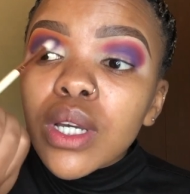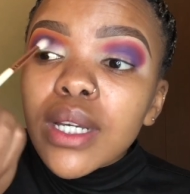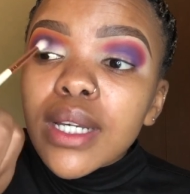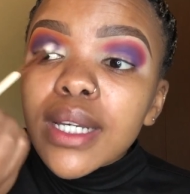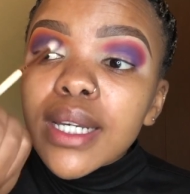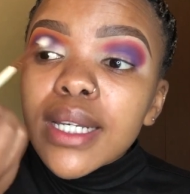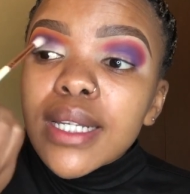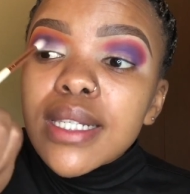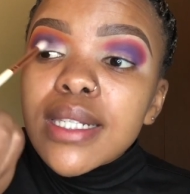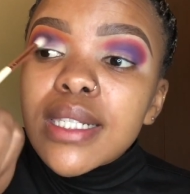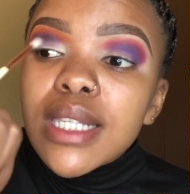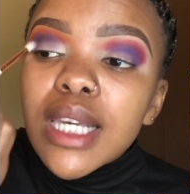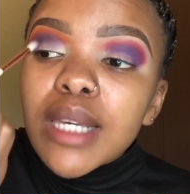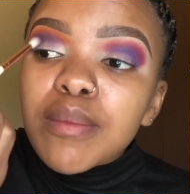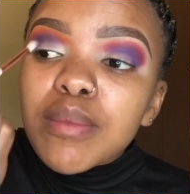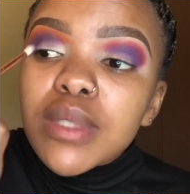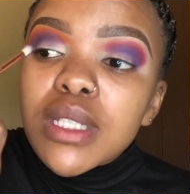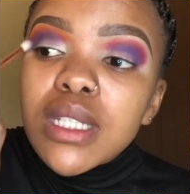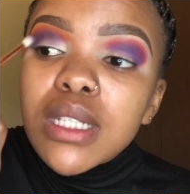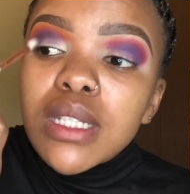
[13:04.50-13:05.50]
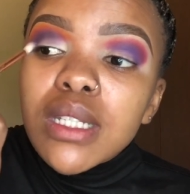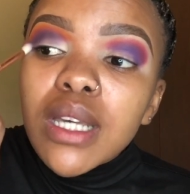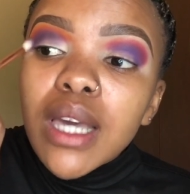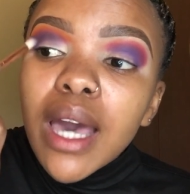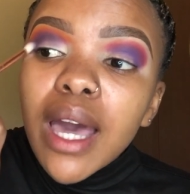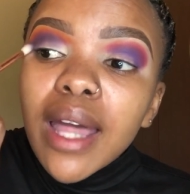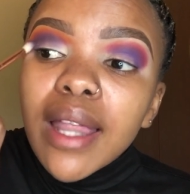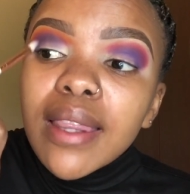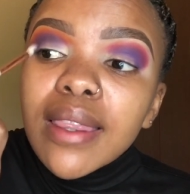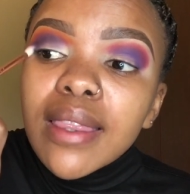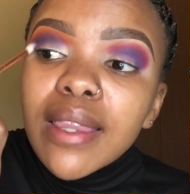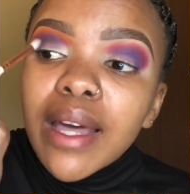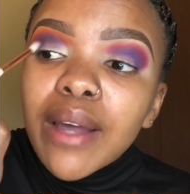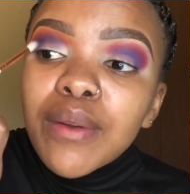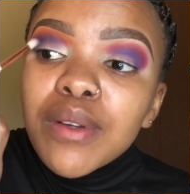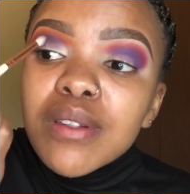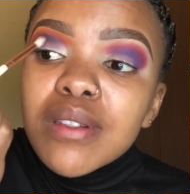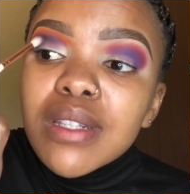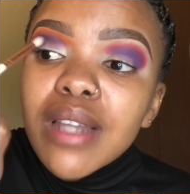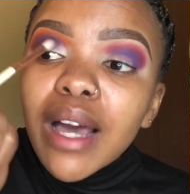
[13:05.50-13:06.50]
accept. And that
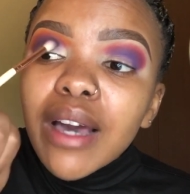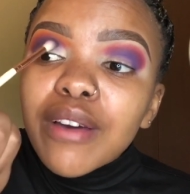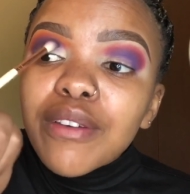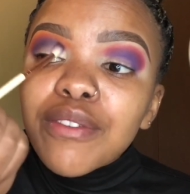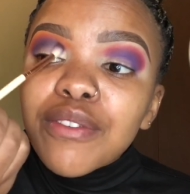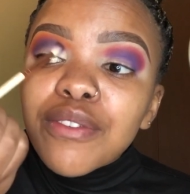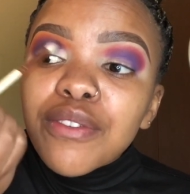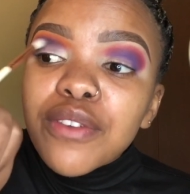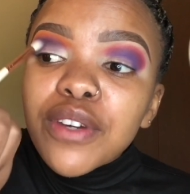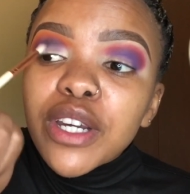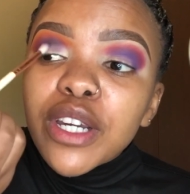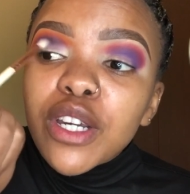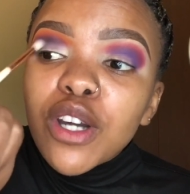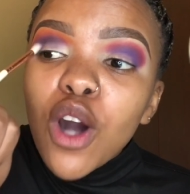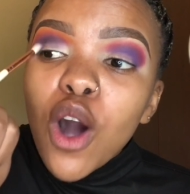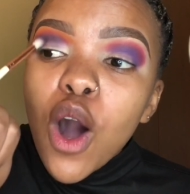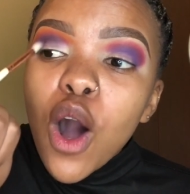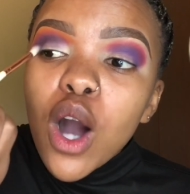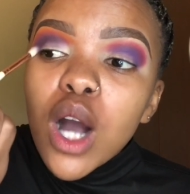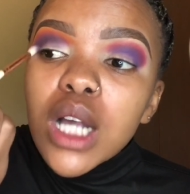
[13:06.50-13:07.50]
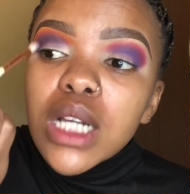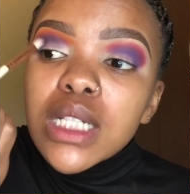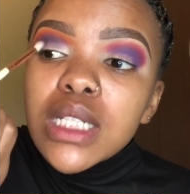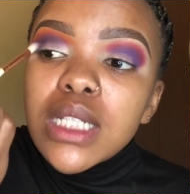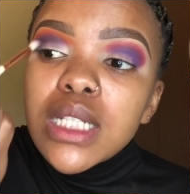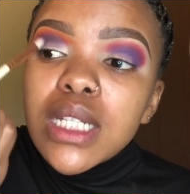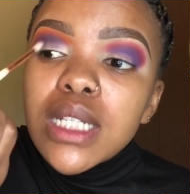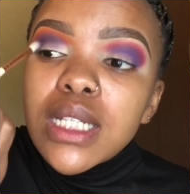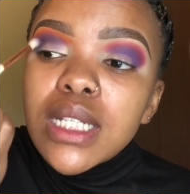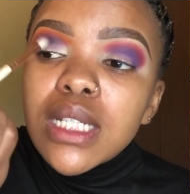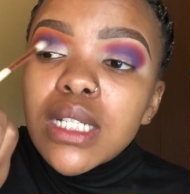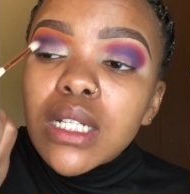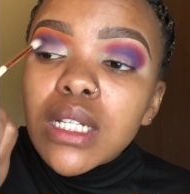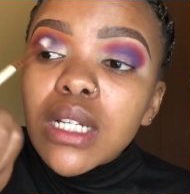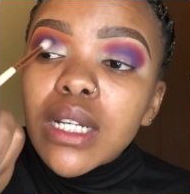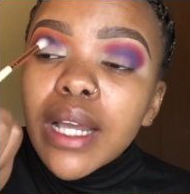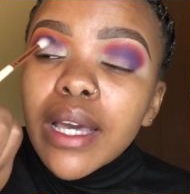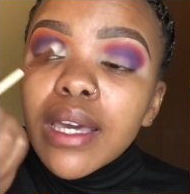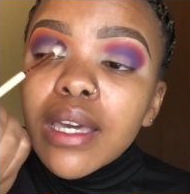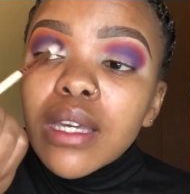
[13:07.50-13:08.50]
was like very hard.
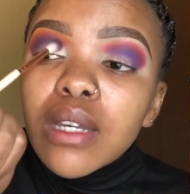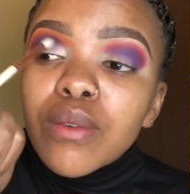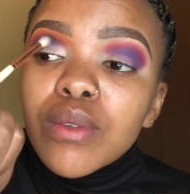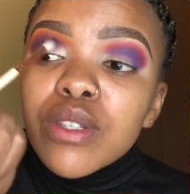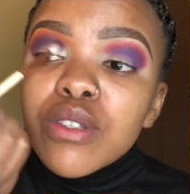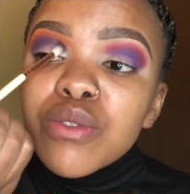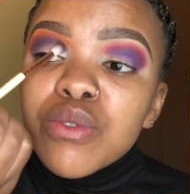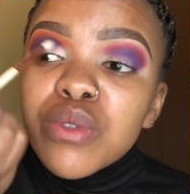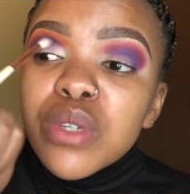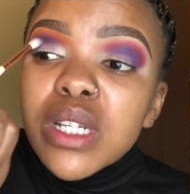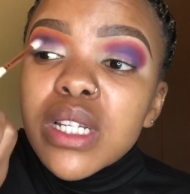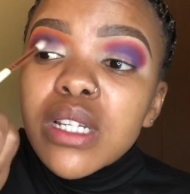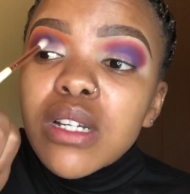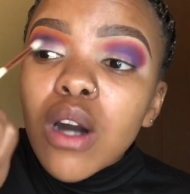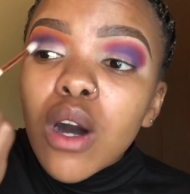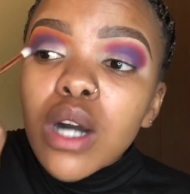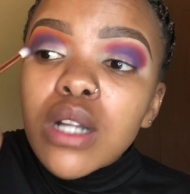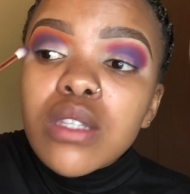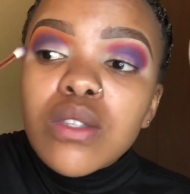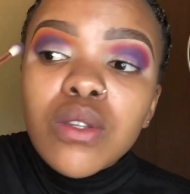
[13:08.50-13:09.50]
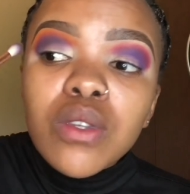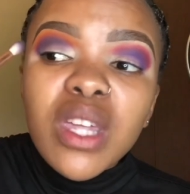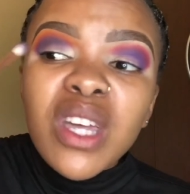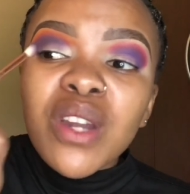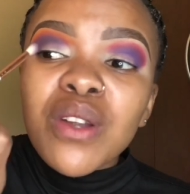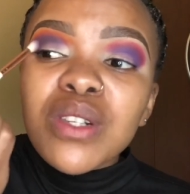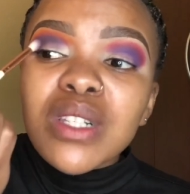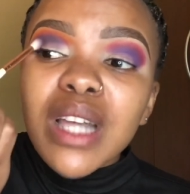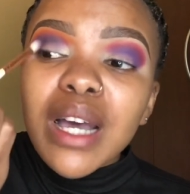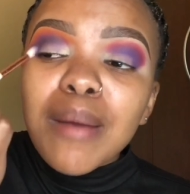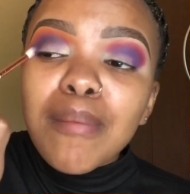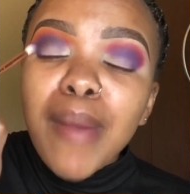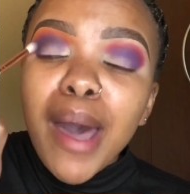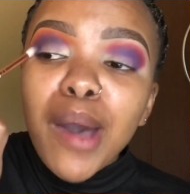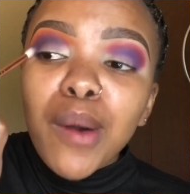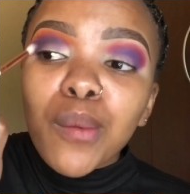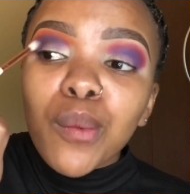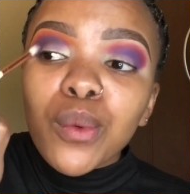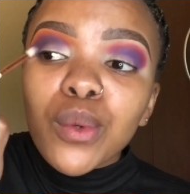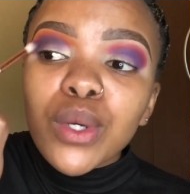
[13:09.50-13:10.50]
Like, it was really hard. So that was like my
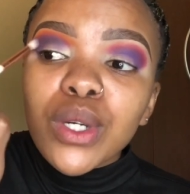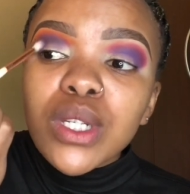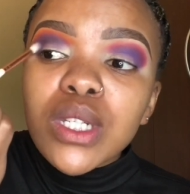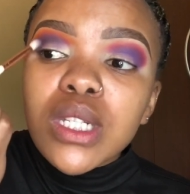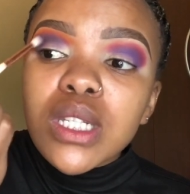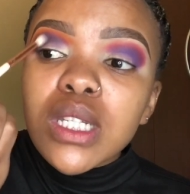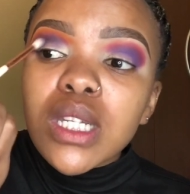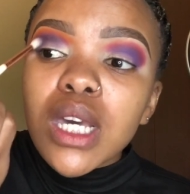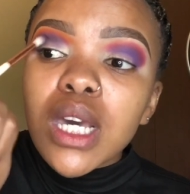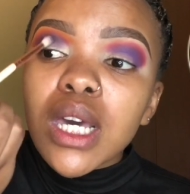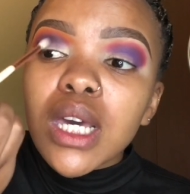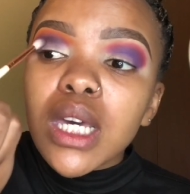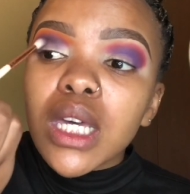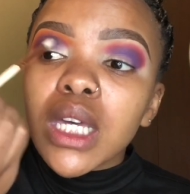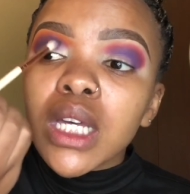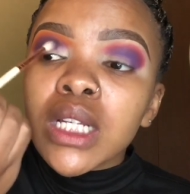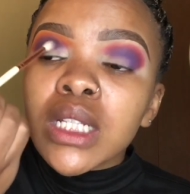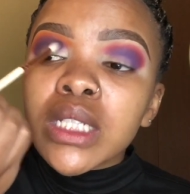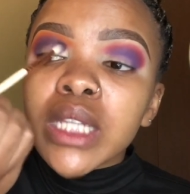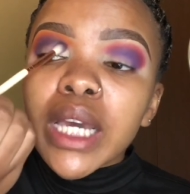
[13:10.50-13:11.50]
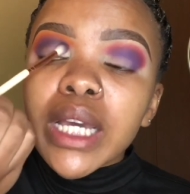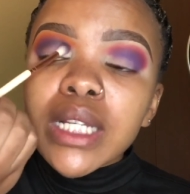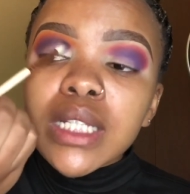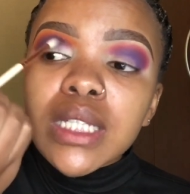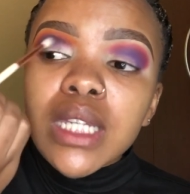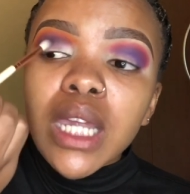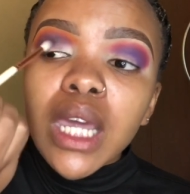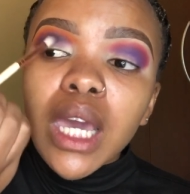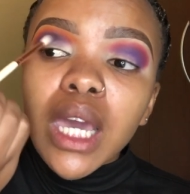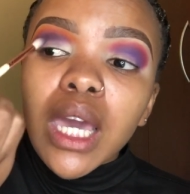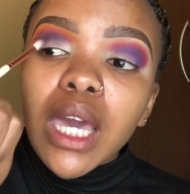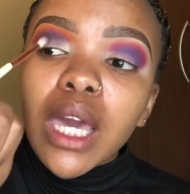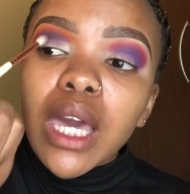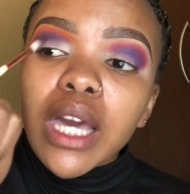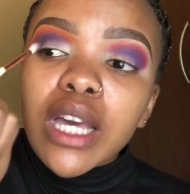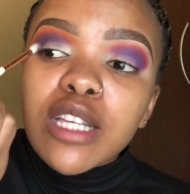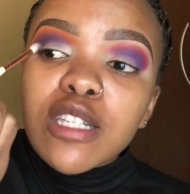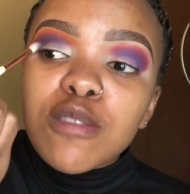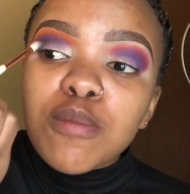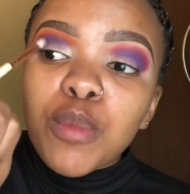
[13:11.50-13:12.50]
worst dating
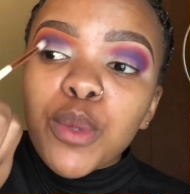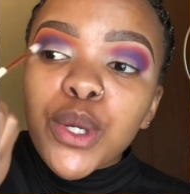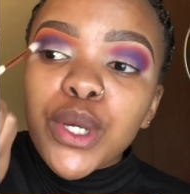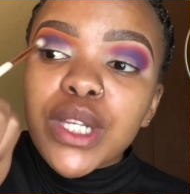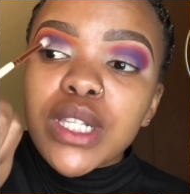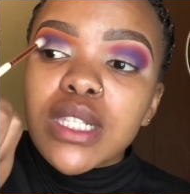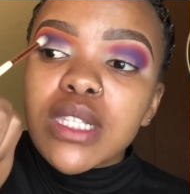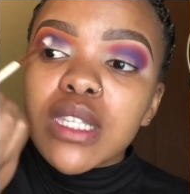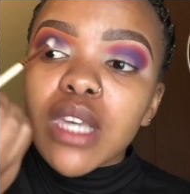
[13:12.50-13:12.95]
experience